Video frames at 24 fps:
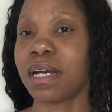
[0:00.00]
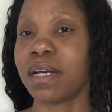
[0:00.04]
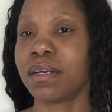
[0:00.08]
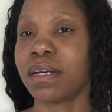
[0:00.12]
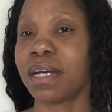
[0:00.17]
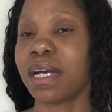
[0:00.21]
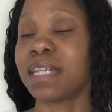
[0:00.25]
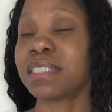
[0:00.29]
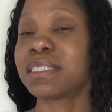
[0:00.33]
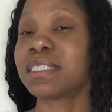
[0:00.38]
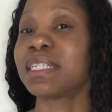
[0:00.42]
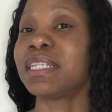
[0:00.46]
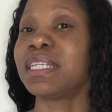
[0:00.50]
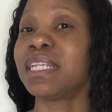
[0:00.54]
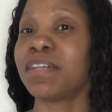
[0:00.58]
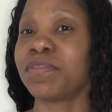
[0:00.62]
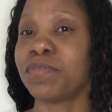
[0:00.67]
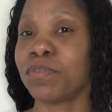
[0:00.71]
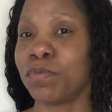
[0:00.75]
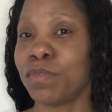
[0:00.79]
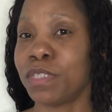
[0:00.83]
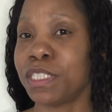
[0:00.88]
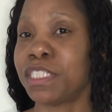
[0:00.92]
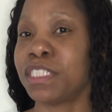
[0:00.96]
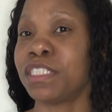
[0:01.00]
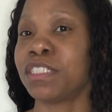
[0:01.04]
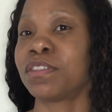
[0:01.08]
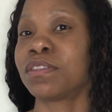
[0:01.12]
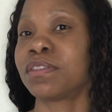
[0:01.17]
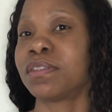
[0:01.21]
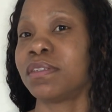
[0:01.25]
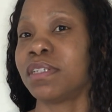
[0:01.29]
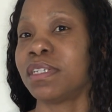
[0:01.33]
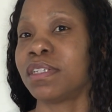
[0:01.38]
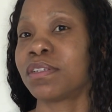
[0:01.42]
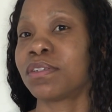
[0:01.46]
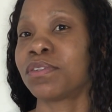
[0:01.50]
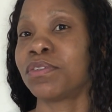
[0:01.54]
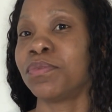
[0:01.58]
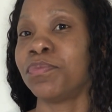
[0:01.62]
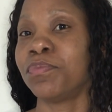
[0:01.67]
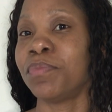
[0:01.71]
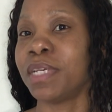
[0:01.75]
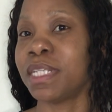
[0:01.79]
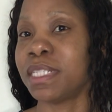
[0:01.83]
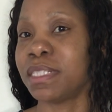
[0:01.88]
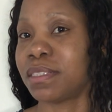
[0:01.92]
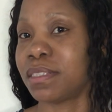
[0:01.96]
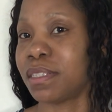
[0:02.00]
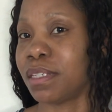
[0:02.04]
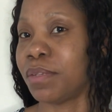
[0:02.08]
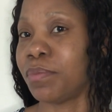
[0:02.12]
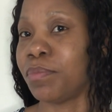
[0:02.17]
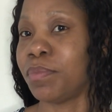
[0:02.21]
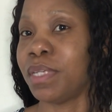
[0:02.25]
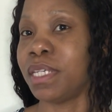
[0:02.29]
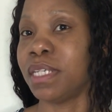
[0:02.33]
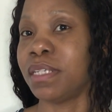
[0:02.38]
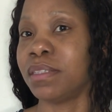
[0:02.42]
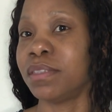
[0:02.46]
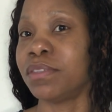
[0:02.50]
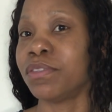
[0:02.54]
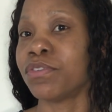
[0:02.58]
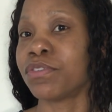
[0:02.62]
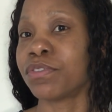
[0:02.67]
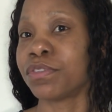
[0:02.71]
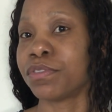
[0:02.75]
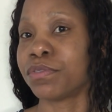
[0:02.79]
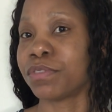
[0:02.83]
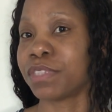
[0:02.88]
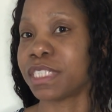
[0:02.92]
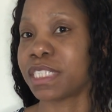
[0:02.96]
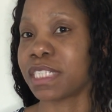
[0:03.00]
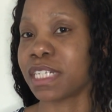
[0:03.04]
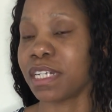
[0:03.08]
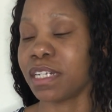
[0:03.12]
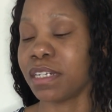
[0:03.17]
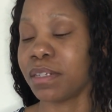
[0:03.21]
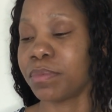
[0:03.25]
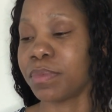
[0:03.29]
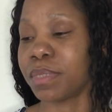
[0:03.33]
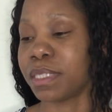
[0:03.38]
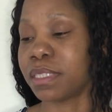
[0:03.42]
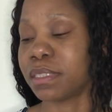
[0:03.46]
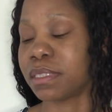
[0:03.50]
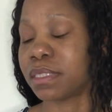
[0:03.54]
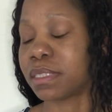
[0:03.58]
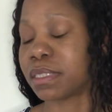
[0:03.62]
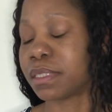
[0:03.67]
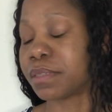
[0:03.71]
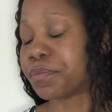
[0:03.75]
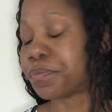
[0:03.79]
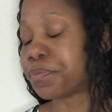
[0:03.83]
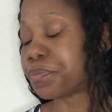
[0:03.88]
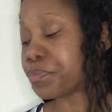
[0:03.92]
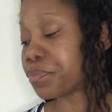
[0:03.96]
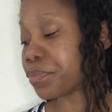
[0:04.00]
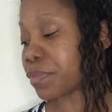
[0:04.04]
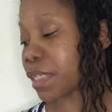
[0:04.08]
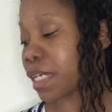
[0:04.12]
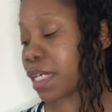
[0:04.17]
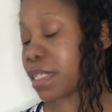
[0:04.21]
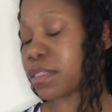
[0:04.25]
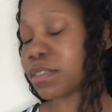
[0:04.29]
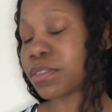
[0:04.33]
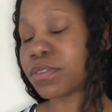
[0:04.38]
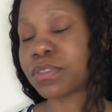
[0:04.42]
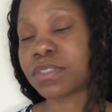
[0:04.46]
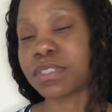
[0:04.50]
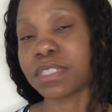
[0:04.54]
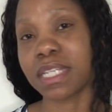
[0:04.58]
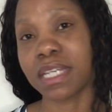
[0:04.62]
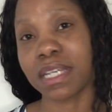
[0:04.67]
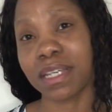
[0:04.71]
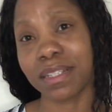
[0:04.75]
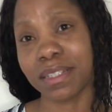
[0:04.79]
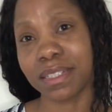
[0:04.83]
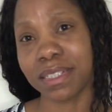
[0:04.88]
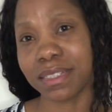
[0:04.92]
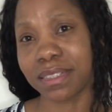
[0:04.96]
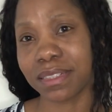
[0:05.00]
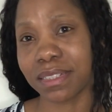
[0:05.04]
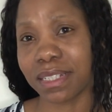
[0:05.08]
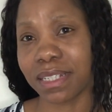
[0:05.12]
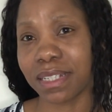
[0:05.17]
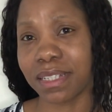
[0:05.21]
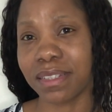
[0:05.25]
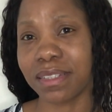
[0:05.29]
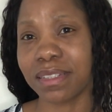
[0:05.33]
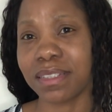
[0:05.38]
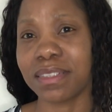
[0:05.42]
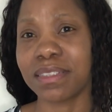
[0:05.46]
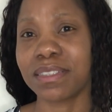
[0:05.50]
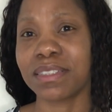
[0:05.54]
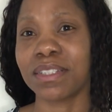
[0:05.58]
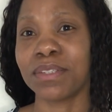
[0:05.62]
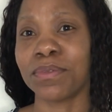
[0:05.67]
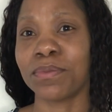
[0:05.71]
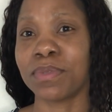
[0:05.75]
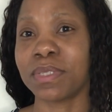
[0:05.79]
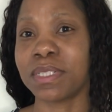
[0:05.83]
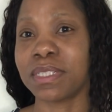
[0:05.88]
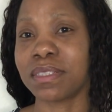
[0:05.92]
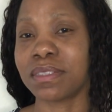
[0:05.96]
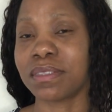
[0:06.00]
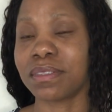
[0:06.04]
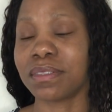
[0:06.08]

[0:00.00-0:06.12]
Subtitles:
at a level which it could maintain me during retirement. And so to get a letter like this, it was,